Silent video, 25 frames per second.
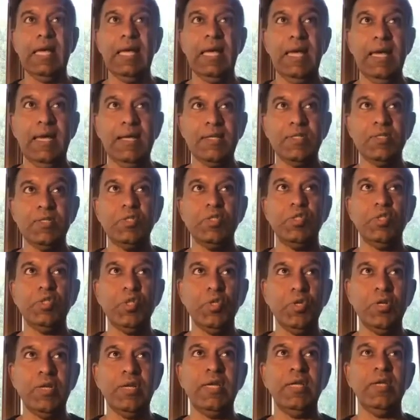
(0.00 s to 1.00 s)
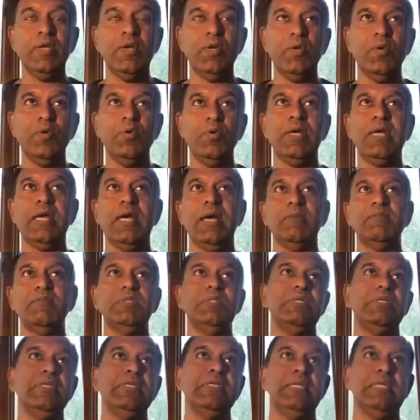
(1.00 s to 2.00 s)
it should include
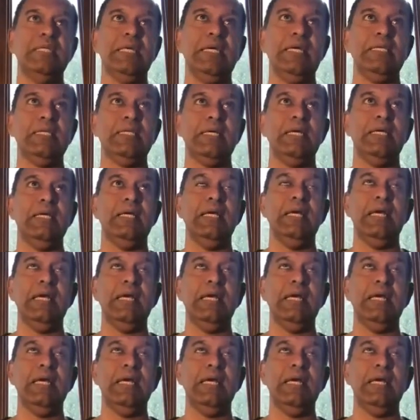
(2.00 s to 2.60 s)
capturing the data.